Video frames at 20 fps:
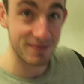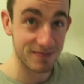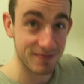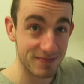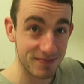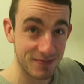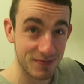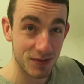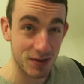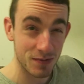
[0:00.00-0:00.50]
a bit of
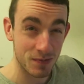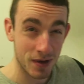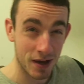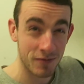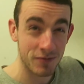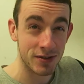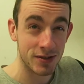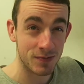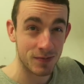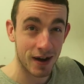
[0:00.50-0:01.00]
food.
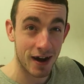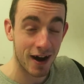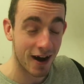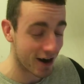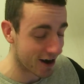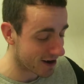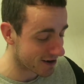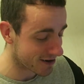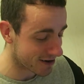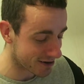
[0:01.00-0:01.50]
I'm some
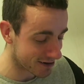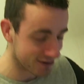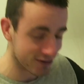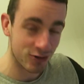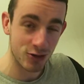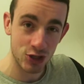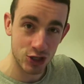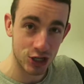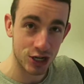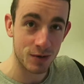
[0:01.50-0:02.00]

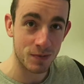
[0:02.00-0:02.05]
hard-earned lunch.